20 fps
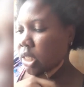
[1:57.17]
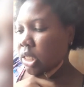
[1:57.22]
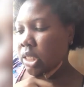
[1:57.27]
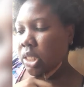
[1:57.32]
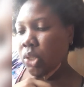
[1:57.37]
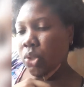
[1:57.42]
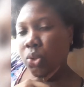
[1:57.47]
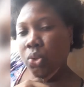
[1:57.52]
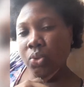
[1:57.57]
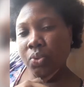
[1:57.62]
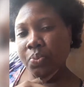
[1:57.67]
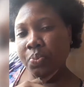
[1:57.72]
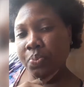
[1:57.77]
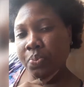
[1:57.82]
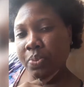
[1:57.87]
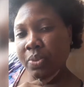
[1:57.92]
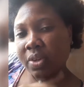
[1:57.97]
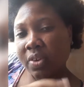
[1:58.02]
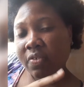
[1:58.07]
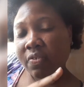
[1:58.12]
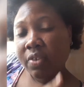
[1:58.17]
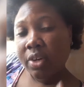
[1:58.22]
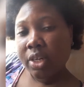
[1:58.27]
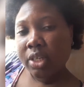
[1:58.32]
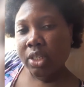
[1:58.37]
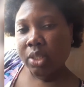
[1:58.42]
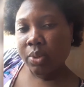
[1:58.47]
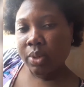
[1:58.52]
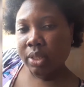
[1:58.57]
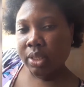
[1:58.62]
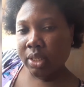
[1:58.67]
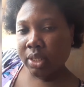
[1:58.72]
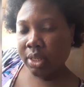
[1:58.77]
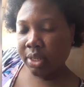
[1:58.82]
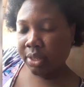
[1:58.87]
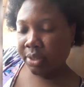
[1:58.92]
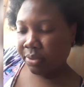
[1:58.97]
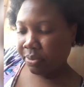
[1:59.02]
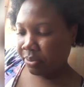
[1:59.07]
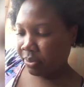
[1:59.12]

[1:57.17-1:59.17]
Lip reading: So, first question,